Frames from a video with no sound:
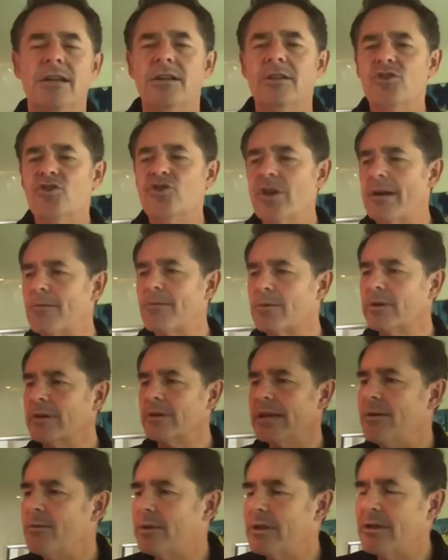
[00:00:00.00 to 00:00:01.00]

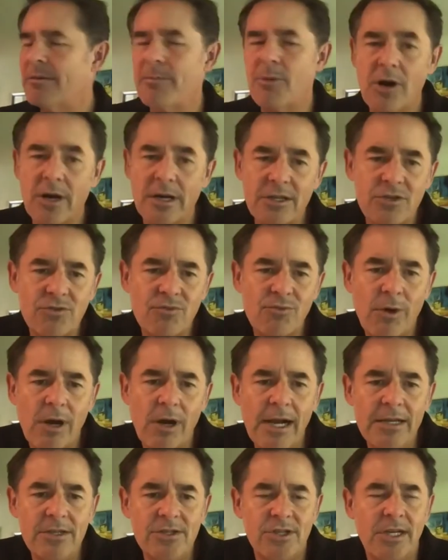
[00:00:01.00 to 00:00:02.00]
Generally, when the market's
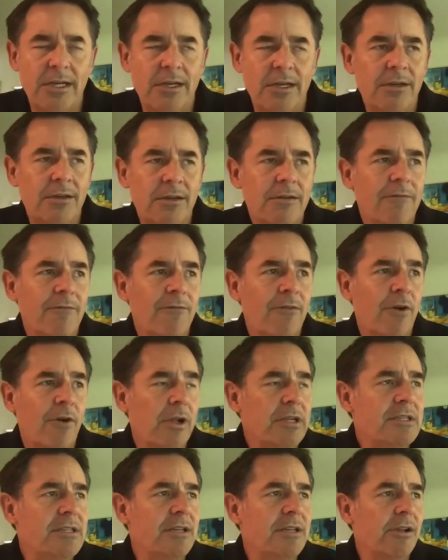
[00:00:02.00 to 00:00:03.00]
rising,
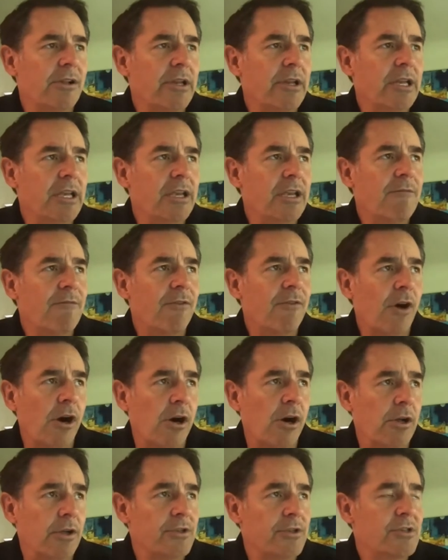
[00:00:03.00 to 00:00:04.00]
volatility
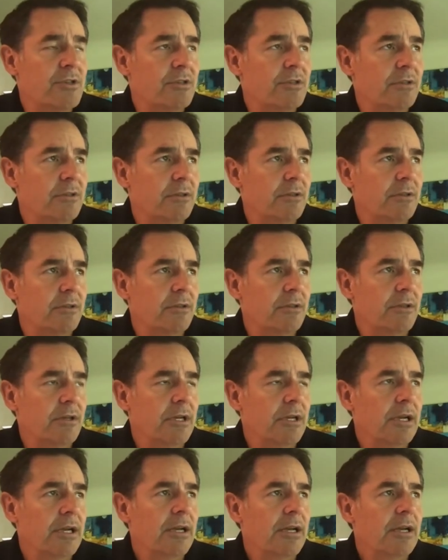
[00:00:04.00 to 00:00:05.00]
falls.
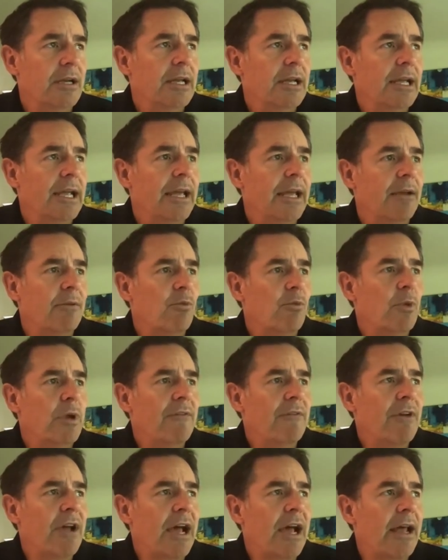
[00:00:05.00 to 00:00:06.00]
And
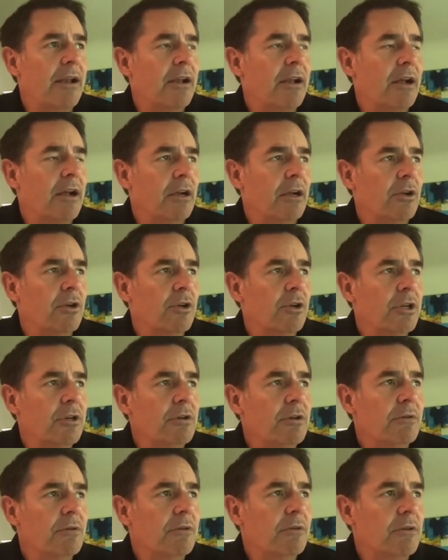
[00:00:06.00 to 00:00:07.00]
we've had a
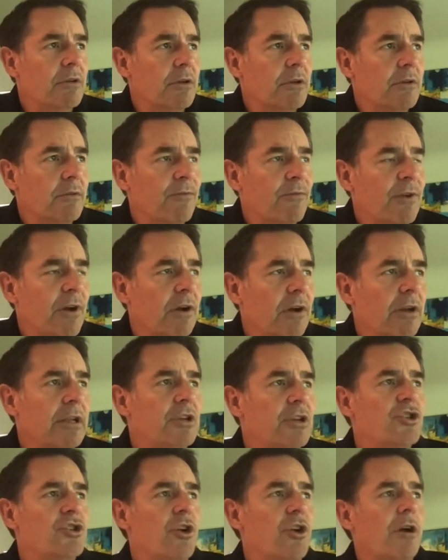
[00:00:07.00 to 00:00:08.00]
good, fairly
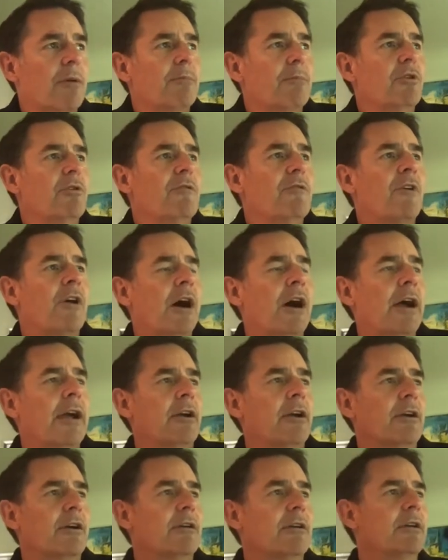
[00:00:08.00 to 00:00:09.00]
sharp move
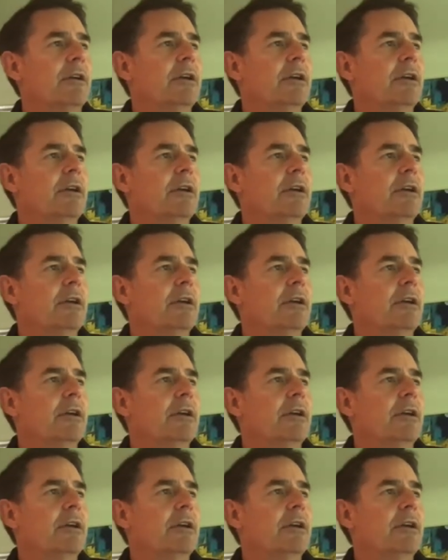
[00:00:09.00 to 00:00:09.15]
higher